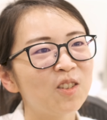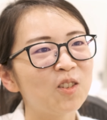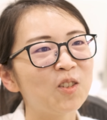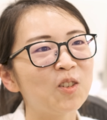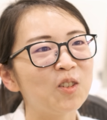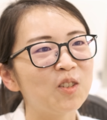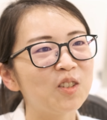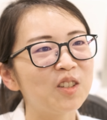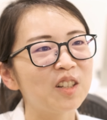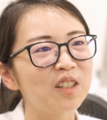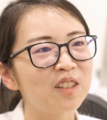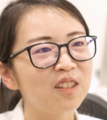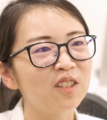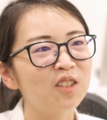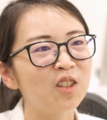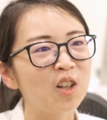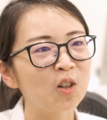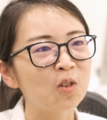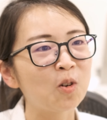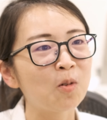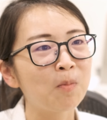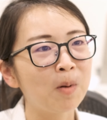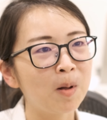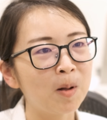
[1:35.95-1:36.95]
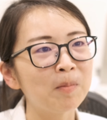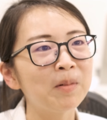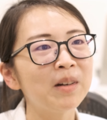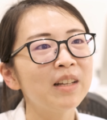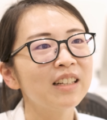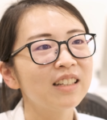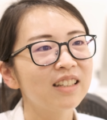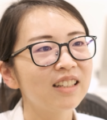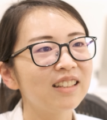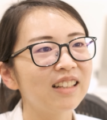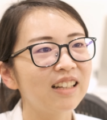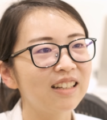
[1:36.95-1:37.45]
to just the general public.